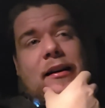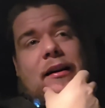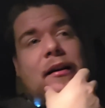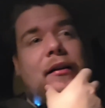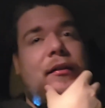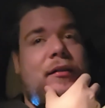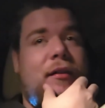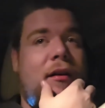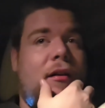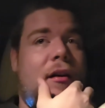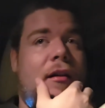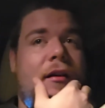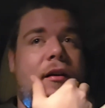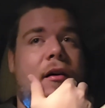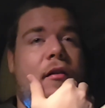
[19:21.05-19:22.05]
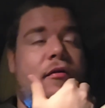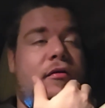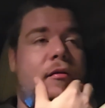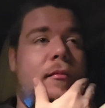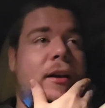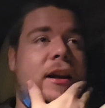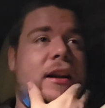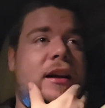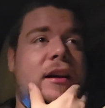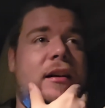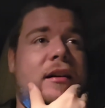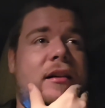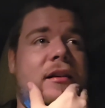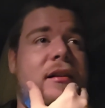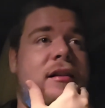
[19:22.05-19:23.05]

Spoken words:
because you're going to go from hitting